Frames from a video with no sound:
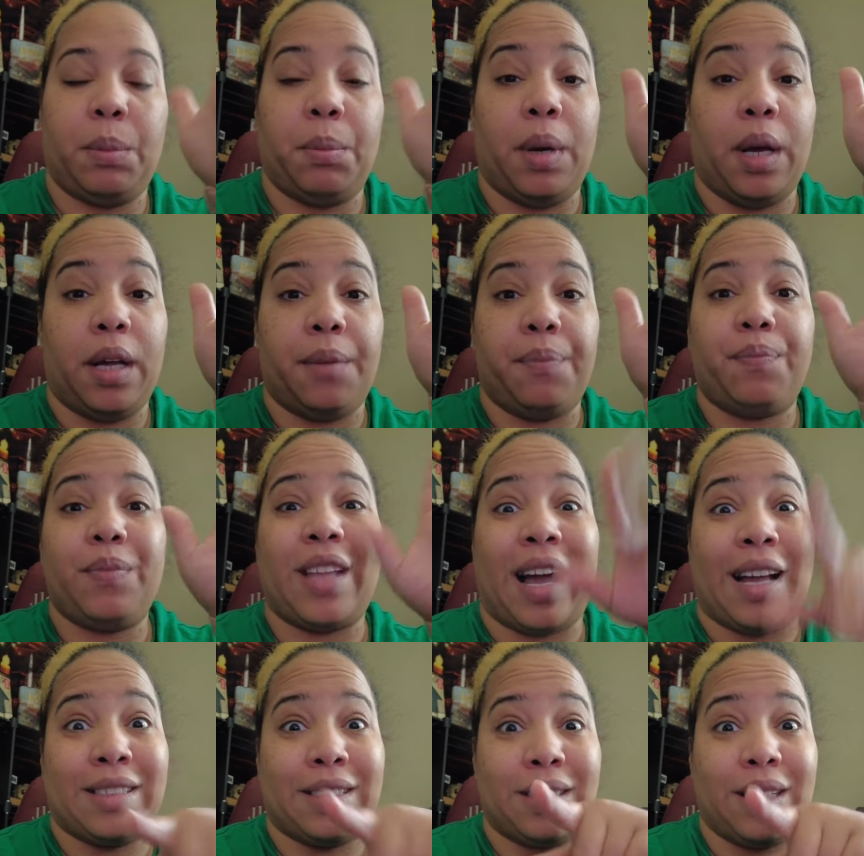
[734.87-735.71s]
But
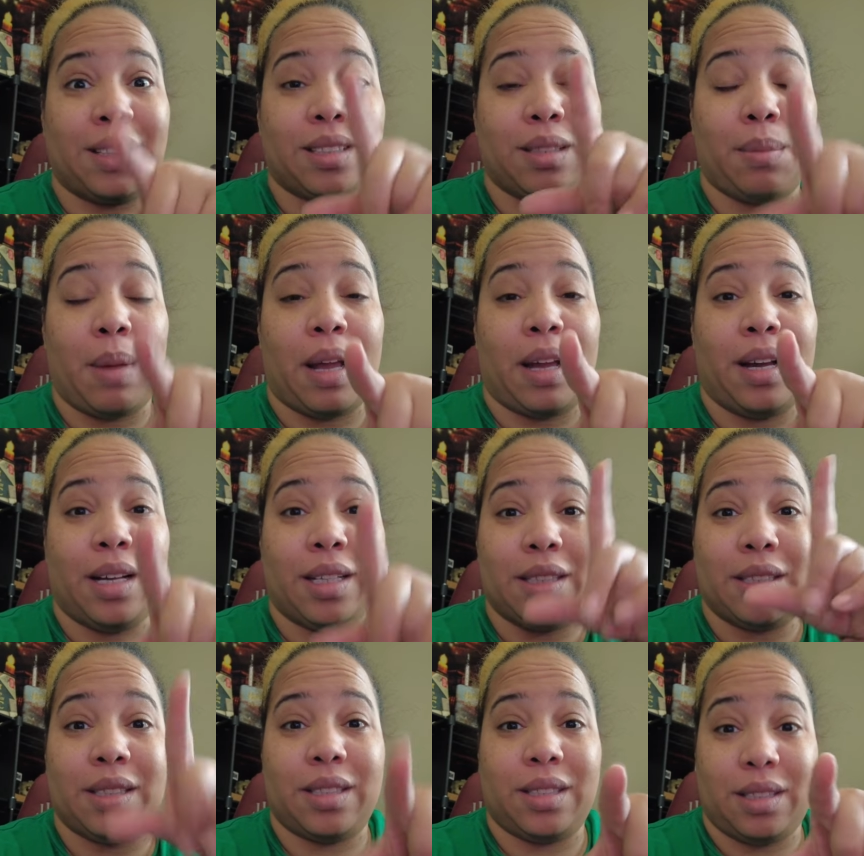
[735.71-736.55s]
I stuck to my
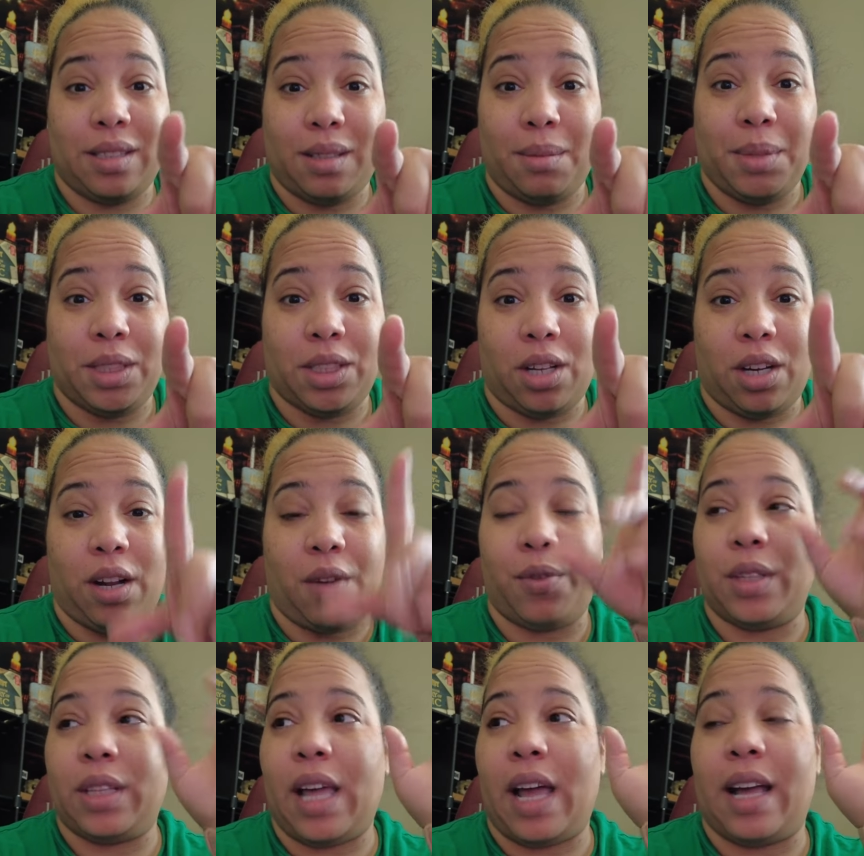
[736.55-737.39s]
guts. Let me start
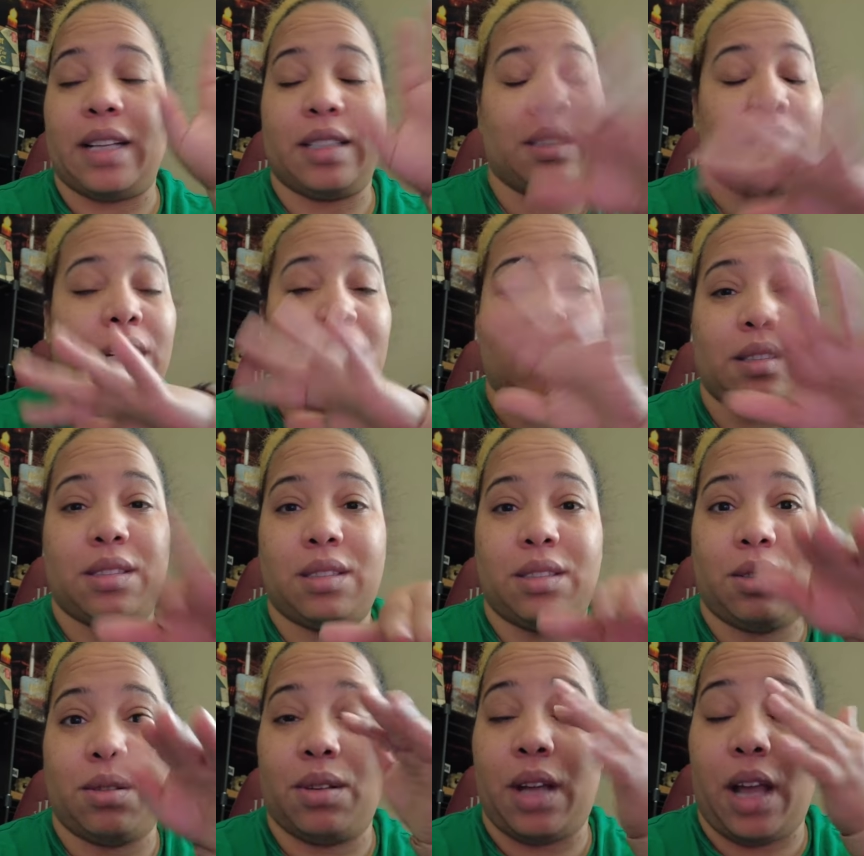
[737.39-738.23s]
off with that. I stuck
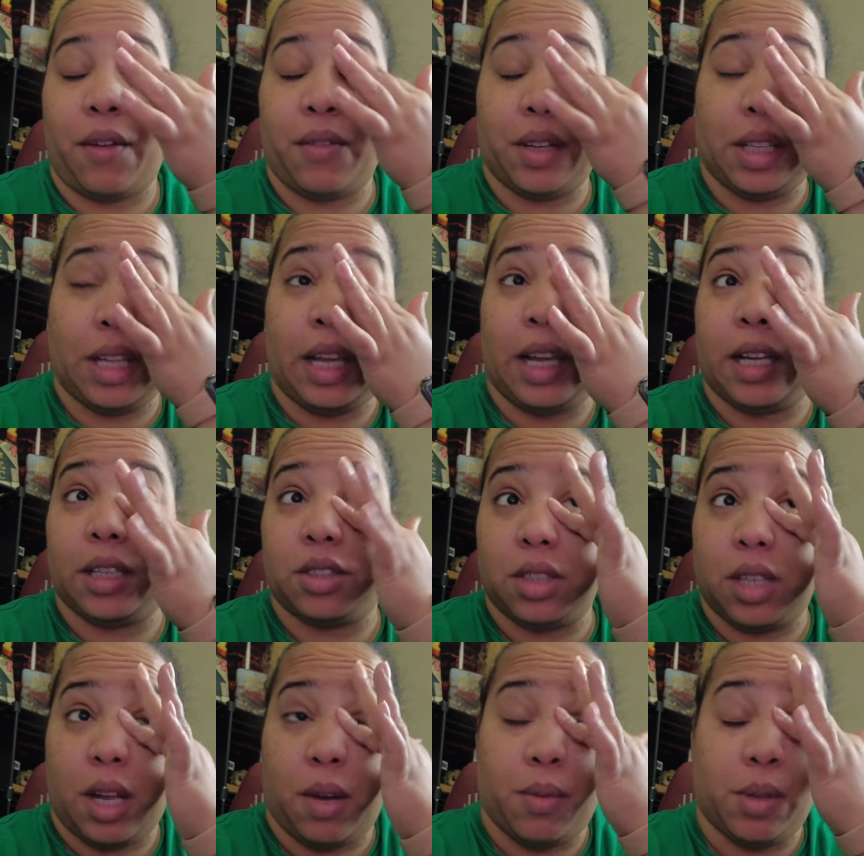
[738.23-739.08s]
to everything
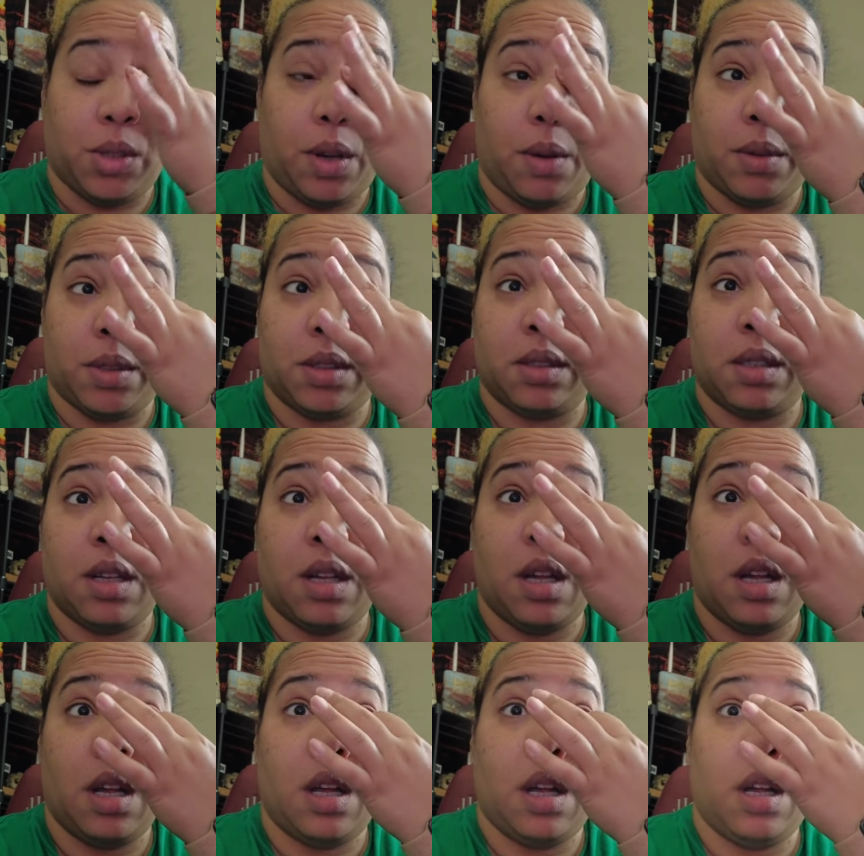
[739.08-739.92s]
yesterday, which I was
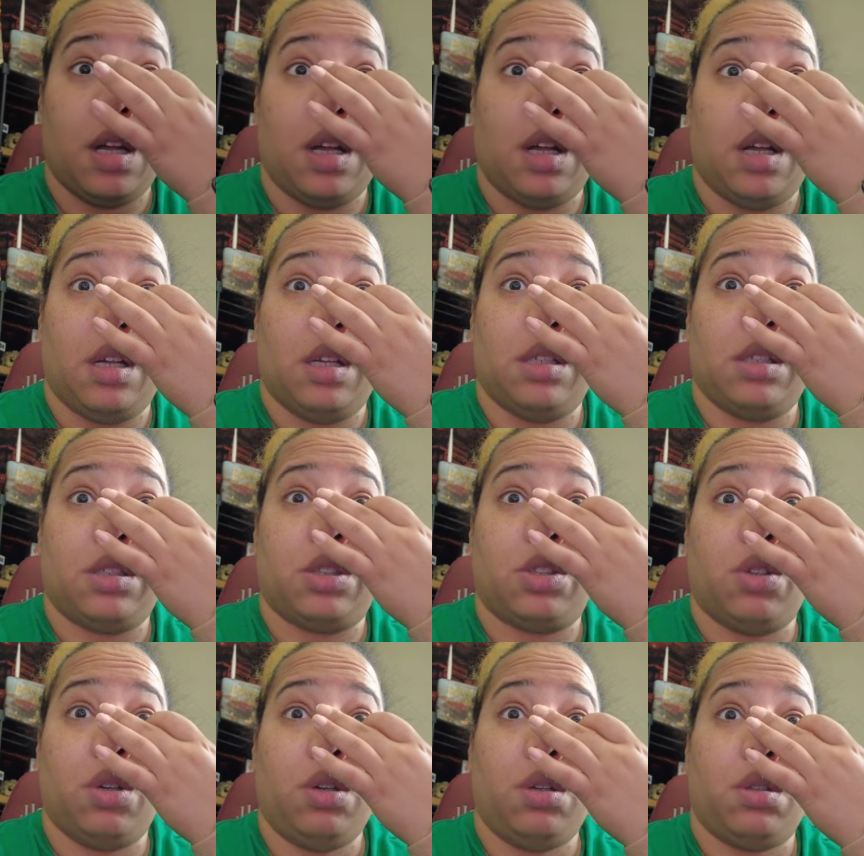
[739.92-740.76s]

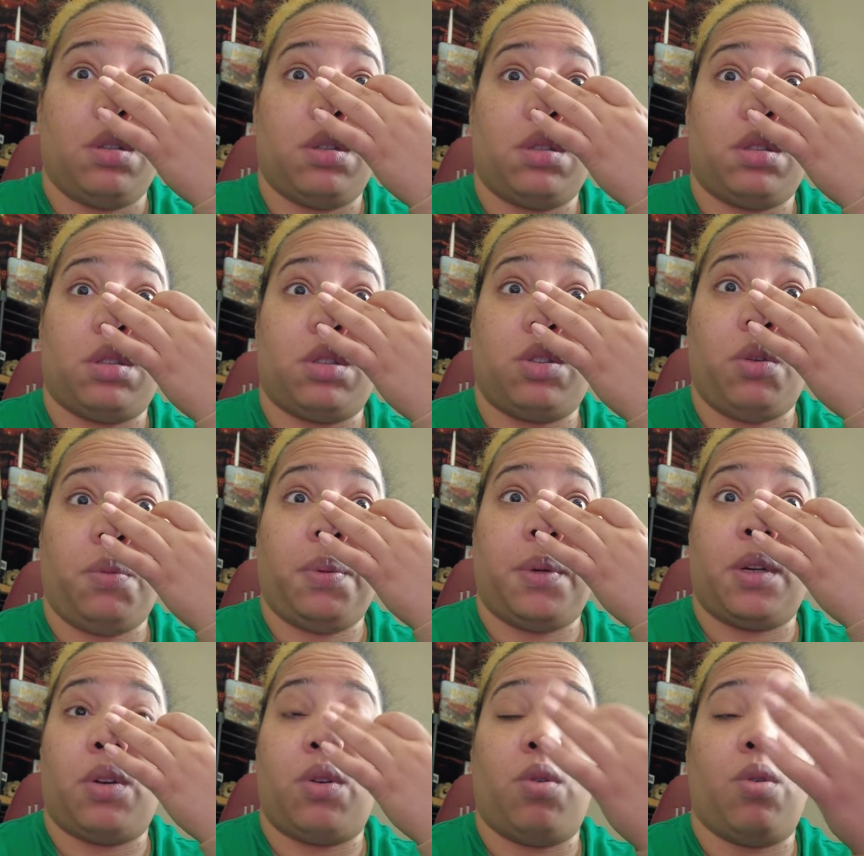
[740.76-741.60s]
su
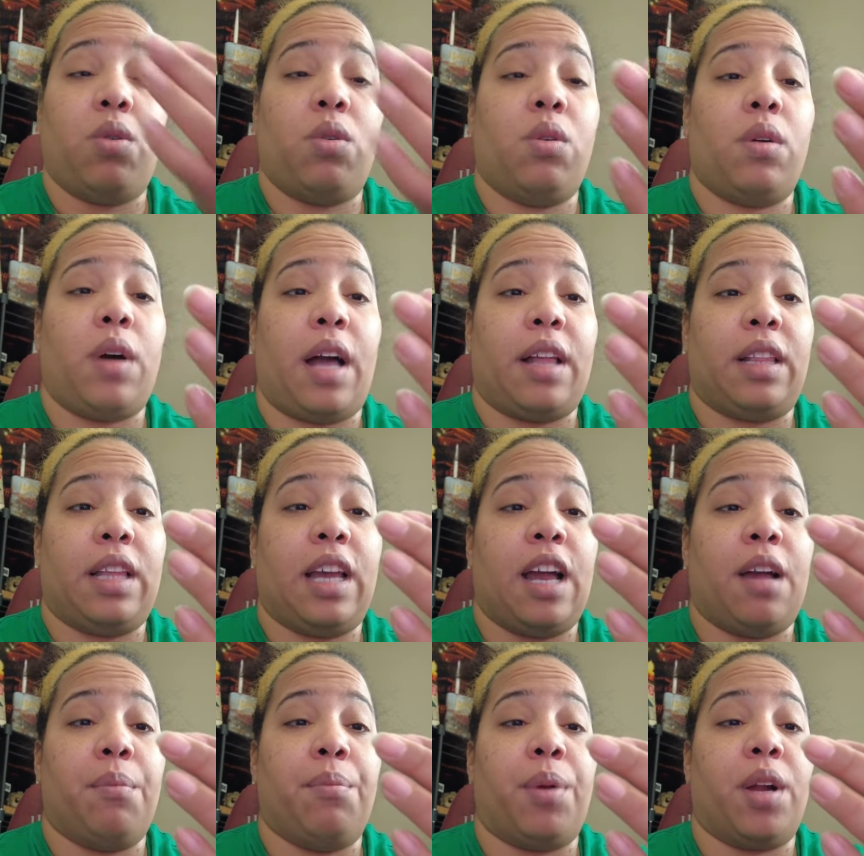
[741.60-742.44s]
super cool. I
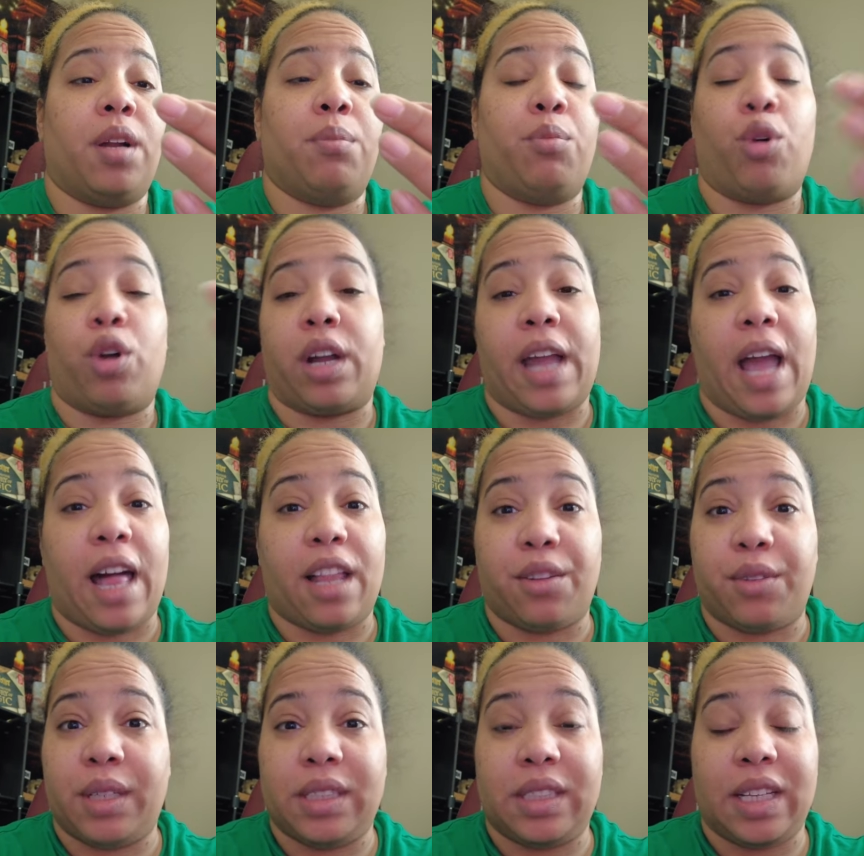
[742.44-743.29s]
think I burned more
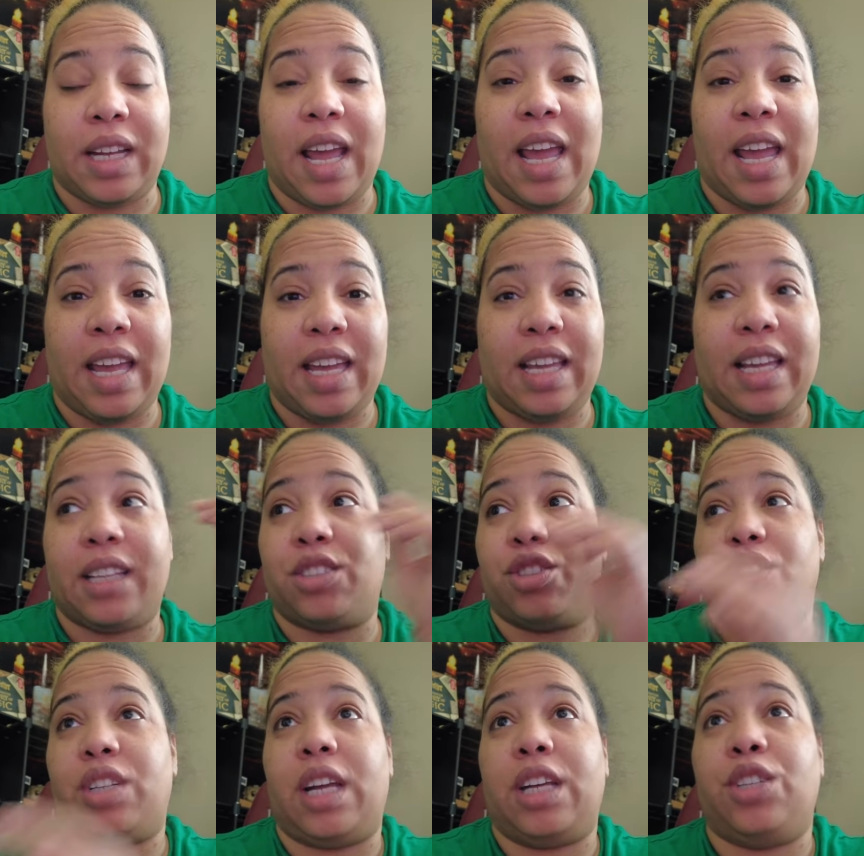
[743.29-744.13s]
calories than I ate
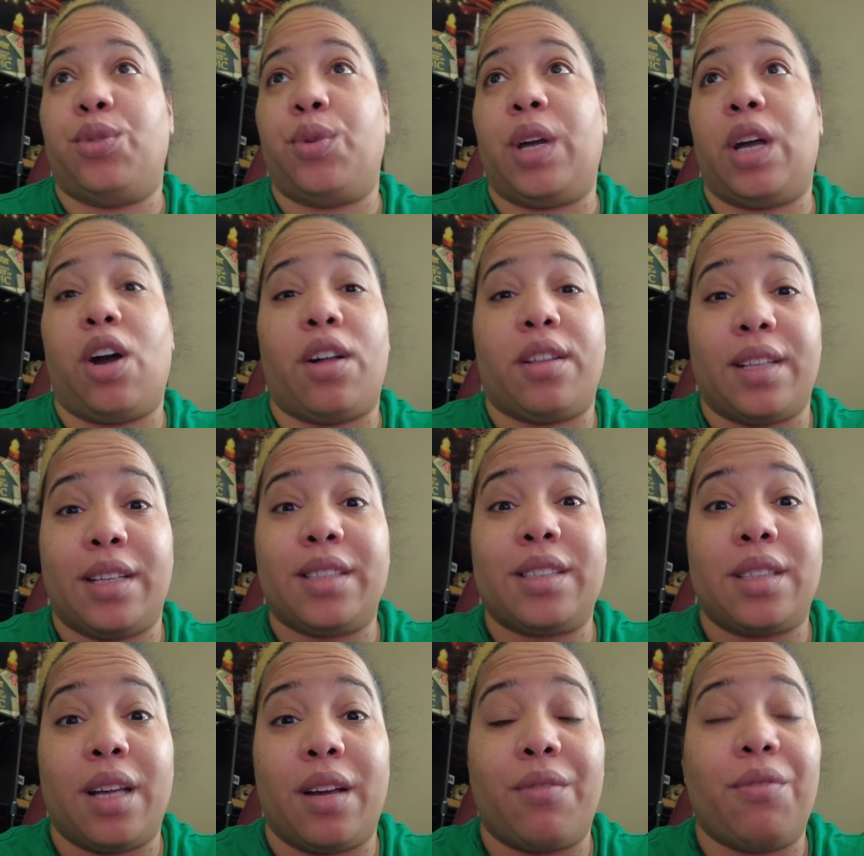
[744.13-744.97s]
yesterday doing all
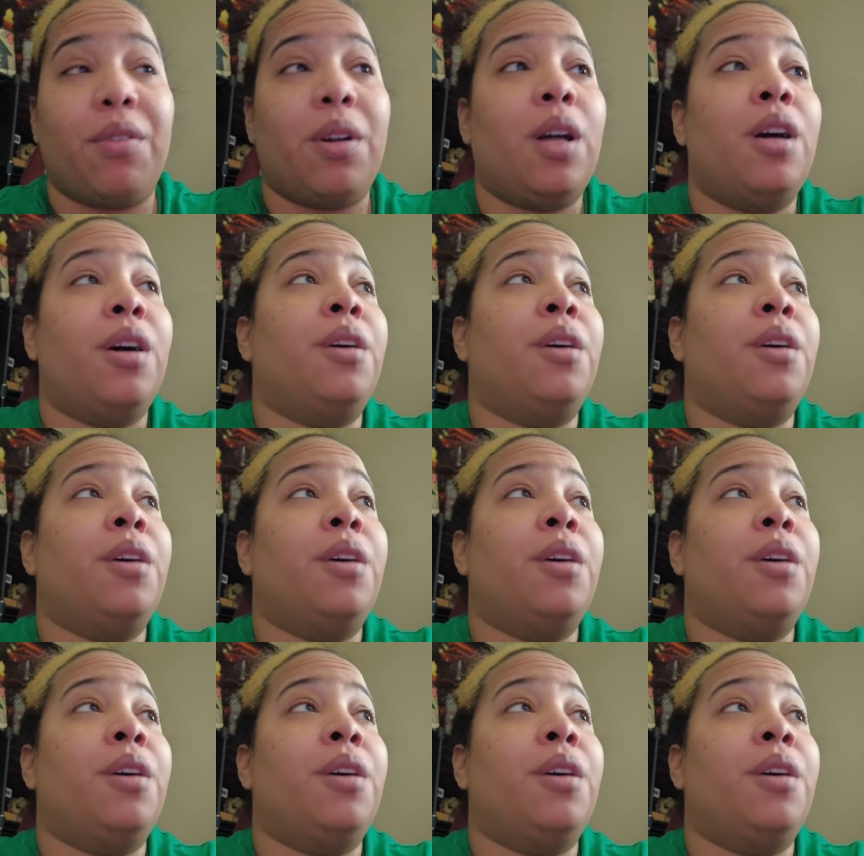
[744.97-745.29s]
this stuff.